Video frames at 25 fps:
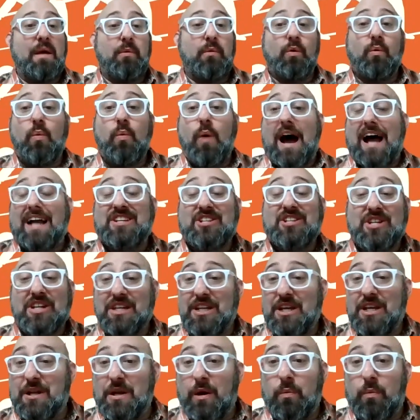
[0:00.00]
They were
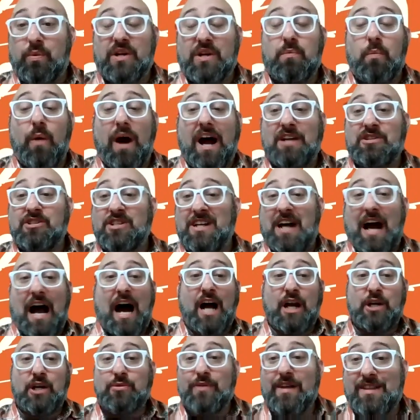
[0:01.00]
watching, you know,
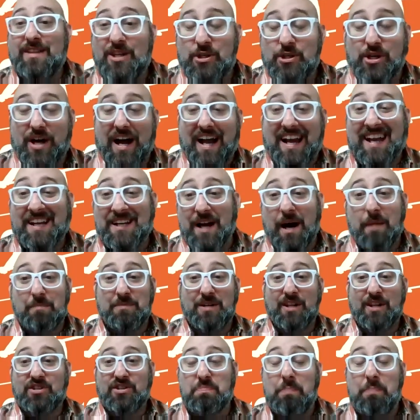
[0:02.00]
rewatching Andre the Giant come